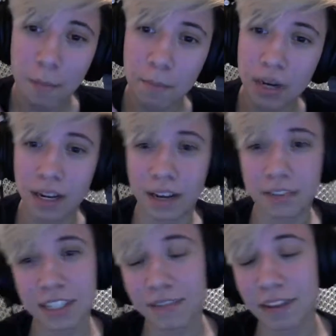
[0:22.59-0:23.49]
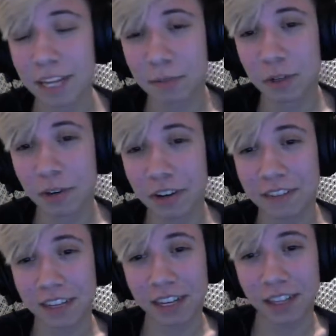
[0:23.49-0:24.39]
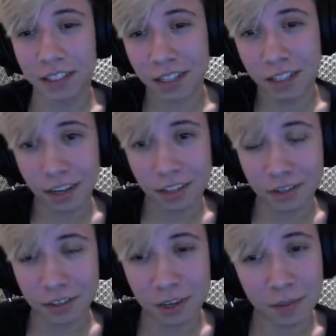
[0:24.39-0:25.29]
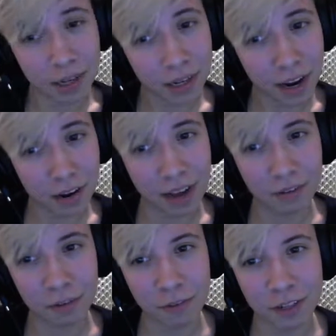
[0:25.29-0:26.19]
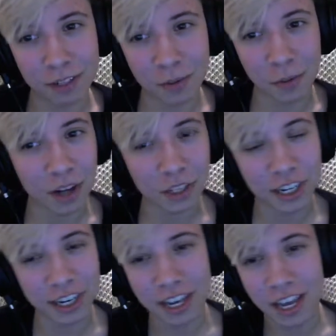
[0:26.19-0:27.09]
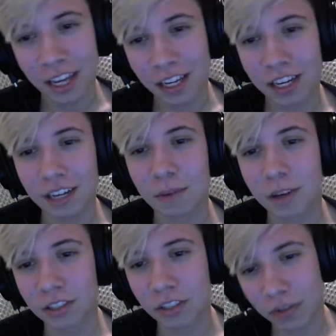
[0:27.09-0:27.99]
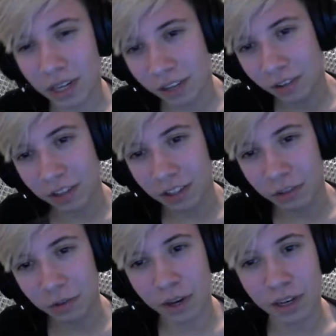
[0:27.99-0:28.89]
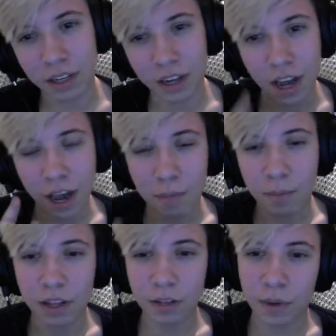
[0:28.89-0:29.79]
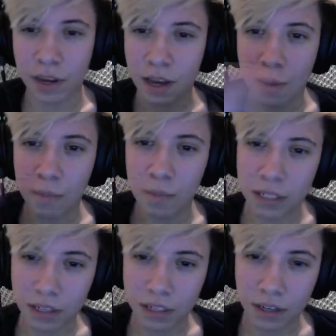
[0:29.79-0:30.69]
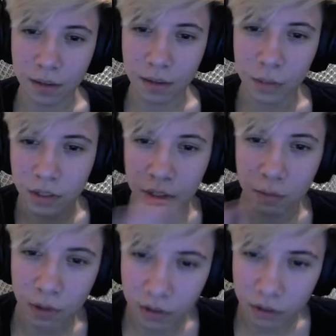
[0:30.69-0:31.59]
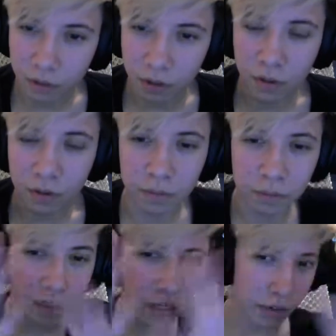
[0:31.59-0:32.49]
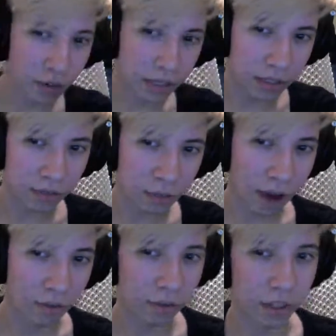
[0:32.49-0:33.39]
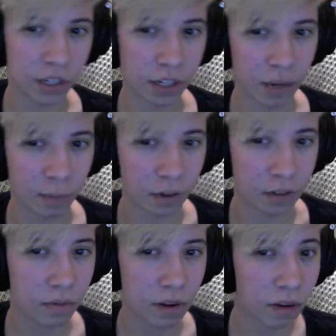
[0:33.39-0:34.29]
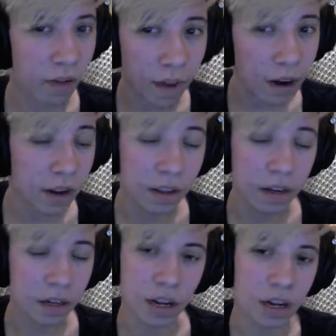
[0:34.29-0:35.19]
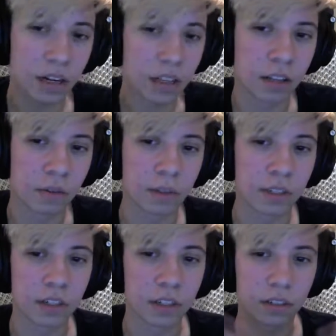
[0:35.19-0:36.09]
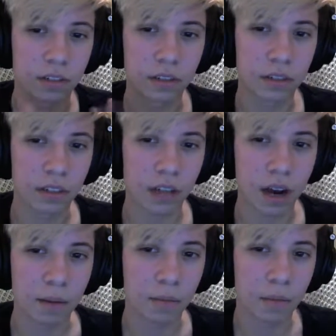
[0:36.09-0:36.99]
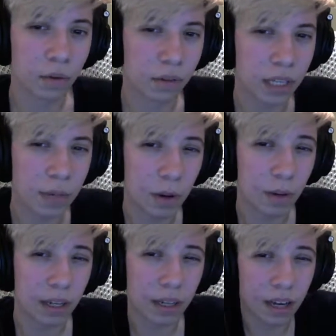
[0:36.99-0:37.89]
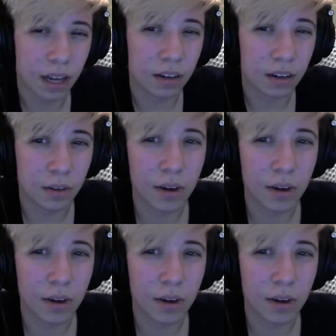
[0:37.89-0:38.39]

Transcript: But I've seen the vast majority of the cutscenes on YouTube, and now having finished watching Kingdom Hearts 3, including the true ending, by the way, BT dubs, spoilers for the whole series. If you haven't finished Kingdom Hearts 3 or any of the other ones, just stop or keep going. I don't know.